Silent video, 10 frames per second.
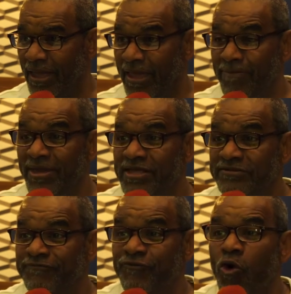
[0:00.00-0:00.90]
It
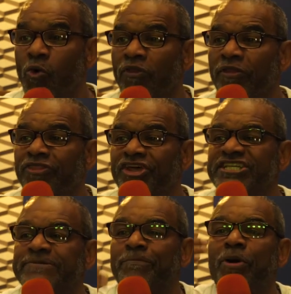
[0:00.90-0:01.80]
means for
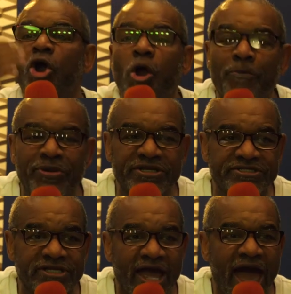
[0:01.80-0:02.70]
this
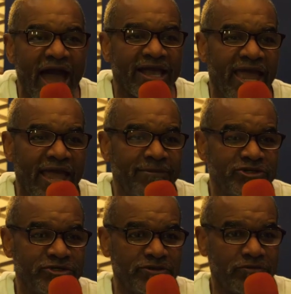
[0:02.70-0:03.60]
purpose I came
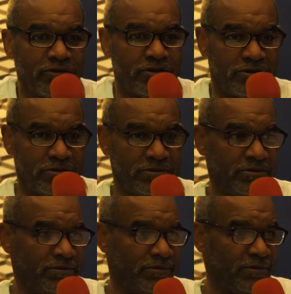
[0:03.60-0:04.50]
into the world.
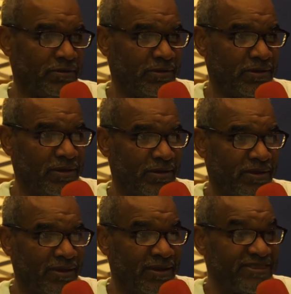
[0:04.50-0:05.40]

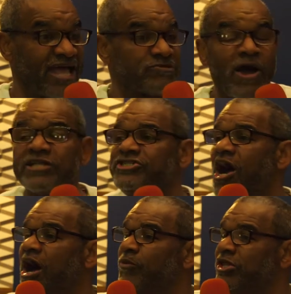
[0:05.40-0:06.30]
That's why
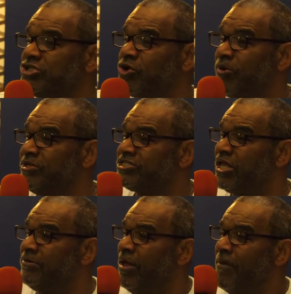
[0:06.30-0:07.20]
John, when he saw him, he
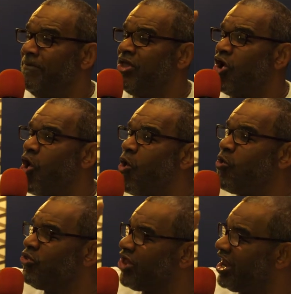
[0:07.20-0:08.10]
says,
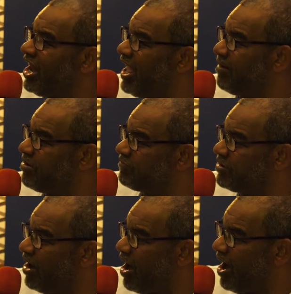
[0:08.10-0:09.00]
Behold the Lamb
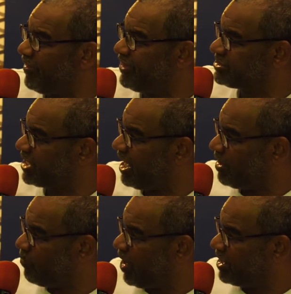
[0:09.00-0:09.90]
of God, the take
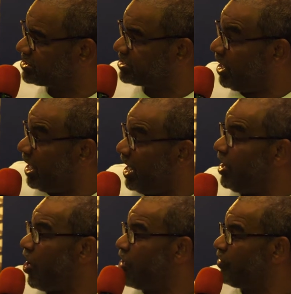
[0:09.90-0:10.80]
away the sin.
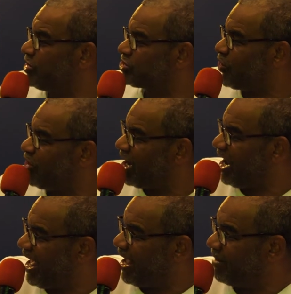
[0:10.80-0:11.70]
He already saw the
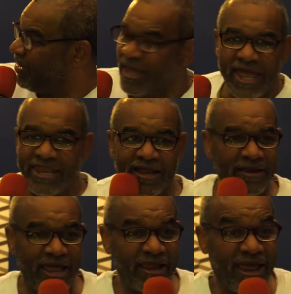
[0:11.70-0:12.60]
Lamb, and the,
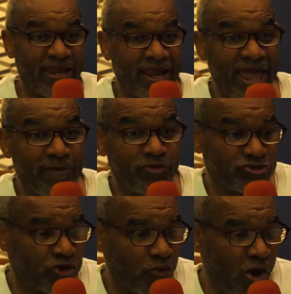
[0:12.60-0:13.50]
and, and the Lamb
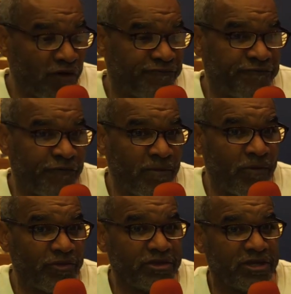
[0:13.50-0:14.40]
was going to walk for four
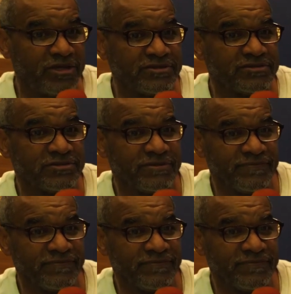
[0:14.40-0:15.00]
more years.